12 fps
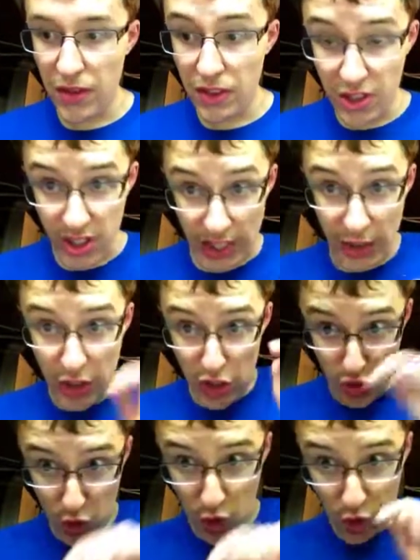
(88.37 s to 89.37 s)
This is actually a
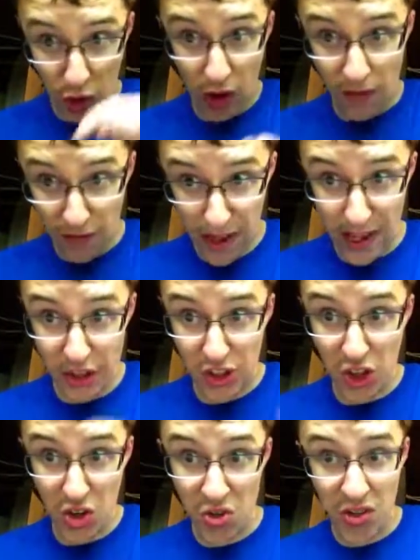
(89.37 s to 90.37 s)
true event,
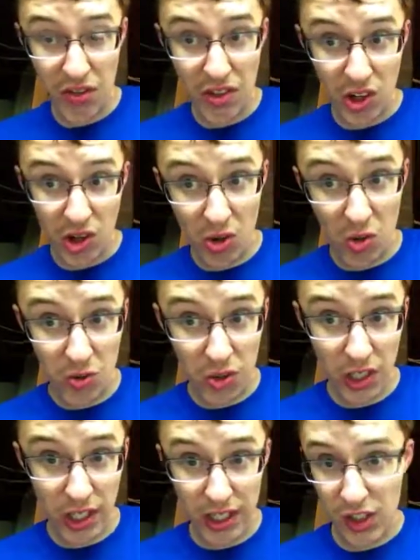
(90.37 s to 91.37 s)
so if you go
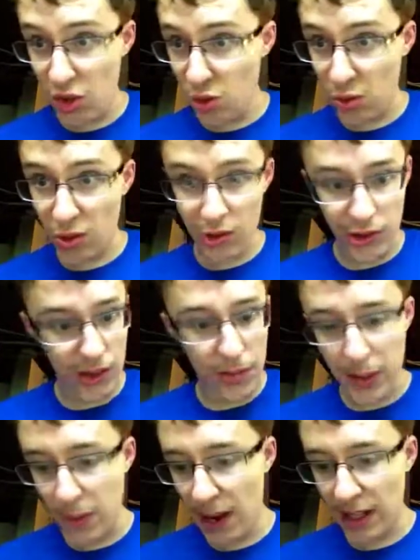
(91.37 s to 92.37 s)
to any store, you see
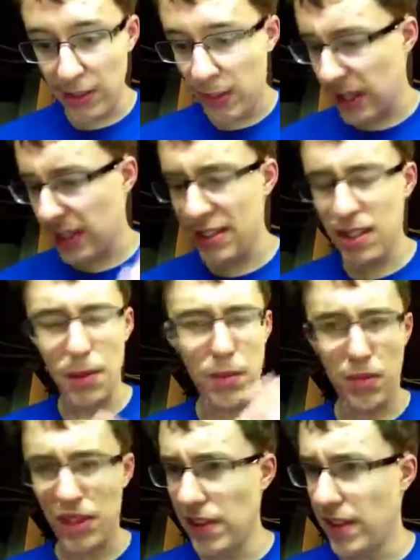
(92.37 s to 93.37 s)
people, I can pick this up
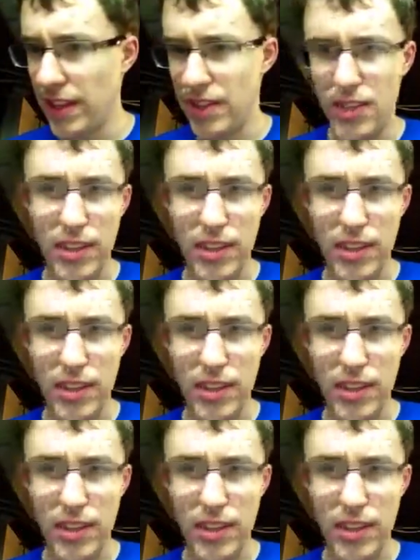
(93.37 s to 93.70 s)
and read this.